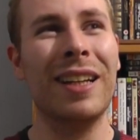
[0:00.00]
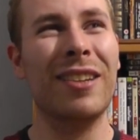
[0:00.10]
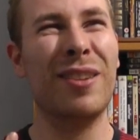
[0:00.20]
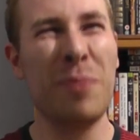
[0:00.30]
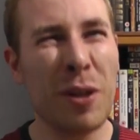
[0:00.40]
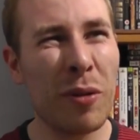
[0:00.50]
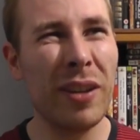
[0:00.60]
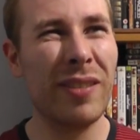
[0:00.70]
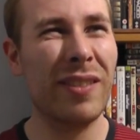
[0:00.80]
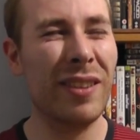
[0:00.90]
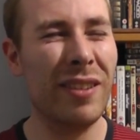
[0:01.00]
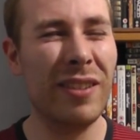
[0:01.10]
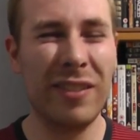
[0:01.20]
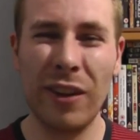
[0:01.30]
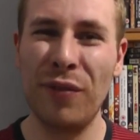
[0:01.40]
to be honest,
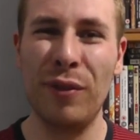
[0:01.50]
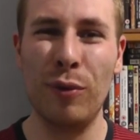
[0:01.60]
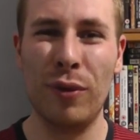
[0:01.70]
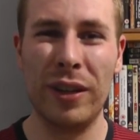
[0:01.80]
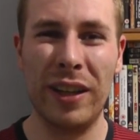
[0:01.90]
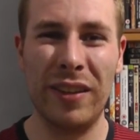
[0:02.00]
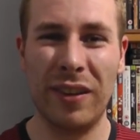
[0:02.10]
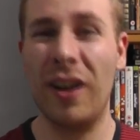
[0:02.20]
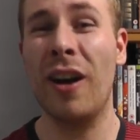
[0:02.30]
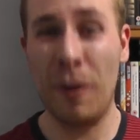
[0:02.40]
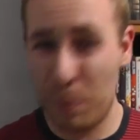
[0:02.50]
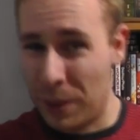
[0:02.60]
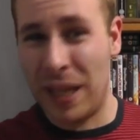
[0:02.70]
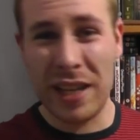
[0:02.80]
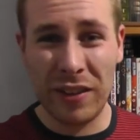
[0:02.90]
this does feel like it's a
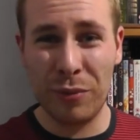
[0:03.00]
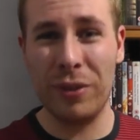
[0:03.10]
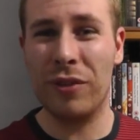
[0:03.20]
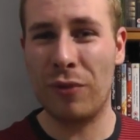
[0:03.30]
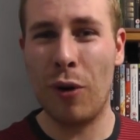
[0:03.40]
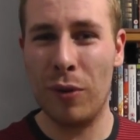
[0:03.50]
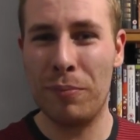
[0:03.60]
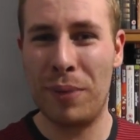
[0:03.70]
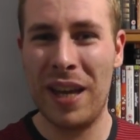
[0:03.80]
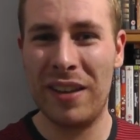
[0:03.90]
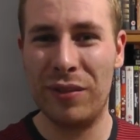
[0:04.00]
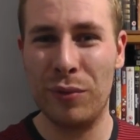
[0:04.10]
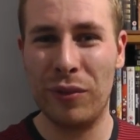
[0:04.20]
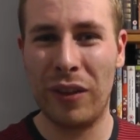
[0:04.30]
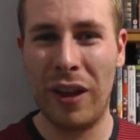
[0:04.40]
piece with his role in
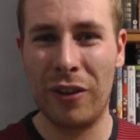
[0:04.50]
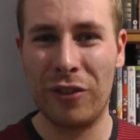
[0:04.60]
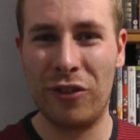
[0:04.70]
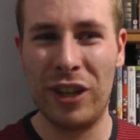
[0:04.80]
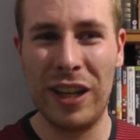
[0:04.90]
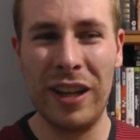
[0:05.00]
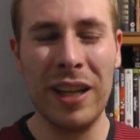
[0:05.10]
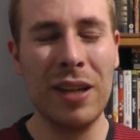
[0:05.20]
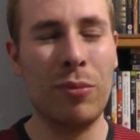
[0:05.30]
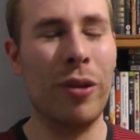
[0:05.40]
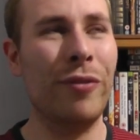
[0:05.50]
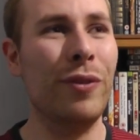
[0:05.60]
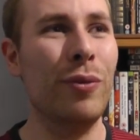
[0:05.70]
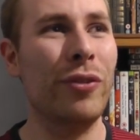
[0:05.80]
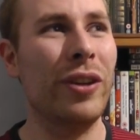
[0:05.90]
Pixels last year, where it
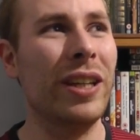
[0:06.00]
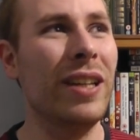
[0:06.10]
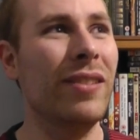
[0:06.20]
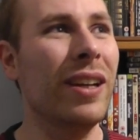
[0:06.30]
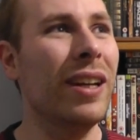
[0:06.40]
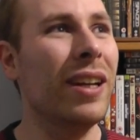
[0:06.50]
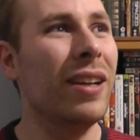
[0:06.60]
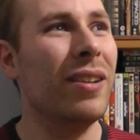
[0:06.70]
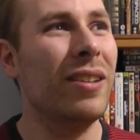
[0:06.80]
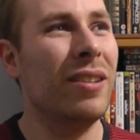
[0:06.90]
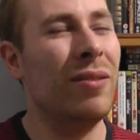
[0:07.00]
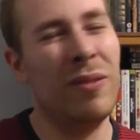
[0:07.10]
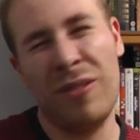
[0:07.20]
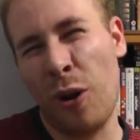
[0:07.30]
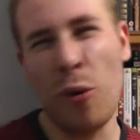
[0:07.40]
feels like he's
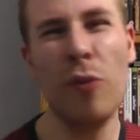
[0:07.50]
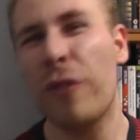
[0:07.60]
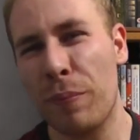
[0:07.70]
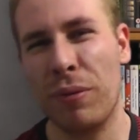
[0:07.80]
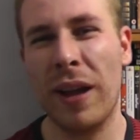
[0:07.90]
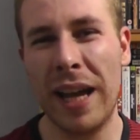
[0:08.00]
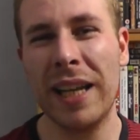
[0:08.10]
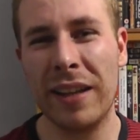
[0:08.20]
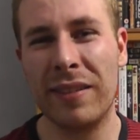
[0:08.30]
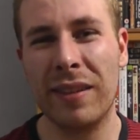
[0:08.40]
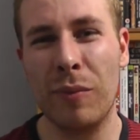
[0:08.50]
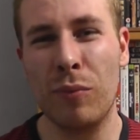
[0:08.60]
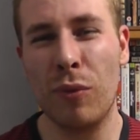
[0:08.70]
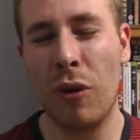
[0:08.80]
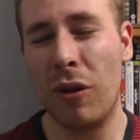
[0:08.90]
overplaying it
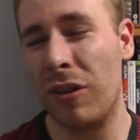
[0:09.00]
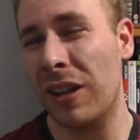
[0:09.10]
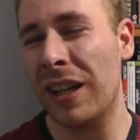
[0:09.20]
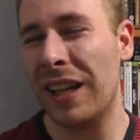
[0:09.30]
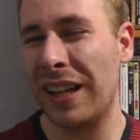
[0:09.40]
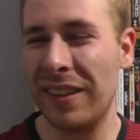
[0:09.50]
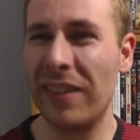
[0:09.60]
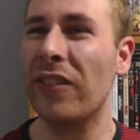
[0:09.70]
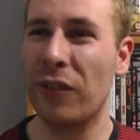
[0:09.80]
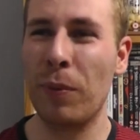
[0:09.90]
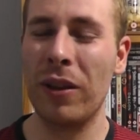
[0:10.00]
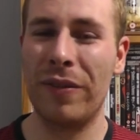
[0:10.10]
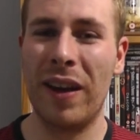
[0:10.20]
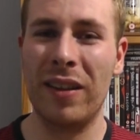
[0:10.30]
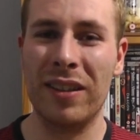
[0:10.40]
somewhat. And this is despite the
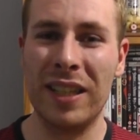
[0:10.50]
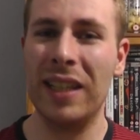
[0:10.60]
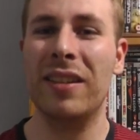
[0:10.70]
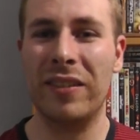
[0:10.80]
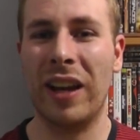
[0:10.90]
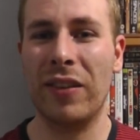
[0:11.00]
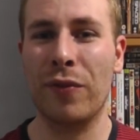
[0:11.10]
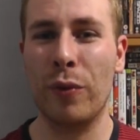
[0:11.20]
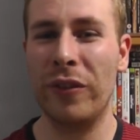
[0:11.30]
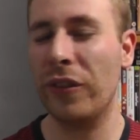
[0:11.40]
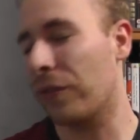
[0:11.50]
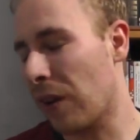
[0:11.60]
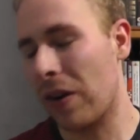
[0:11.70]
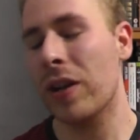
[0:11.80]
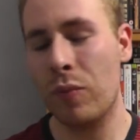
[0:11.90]
fact that Dinklage has a voice that's
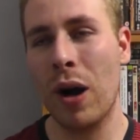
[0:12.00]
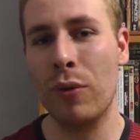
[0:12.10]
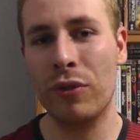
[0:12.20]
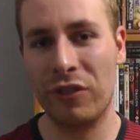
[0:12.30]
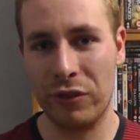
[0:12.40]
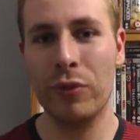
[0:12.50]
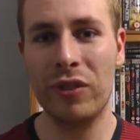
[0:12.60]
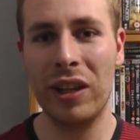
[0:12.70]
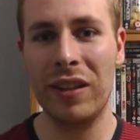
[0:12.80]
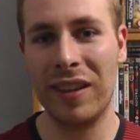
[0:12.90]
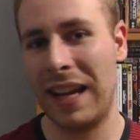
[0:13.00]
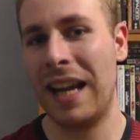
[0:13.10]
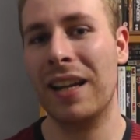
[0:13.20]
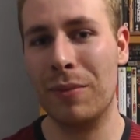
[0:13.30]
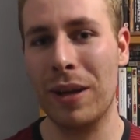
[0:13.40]
very well suited to
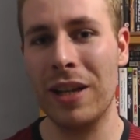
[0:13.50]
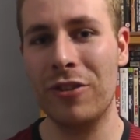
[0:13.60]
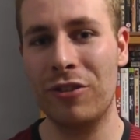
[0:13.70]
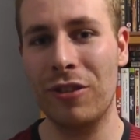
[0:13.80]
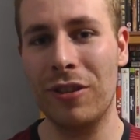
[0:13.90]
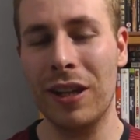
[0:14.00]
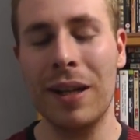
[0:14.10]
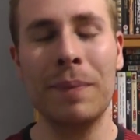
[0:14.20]
animation,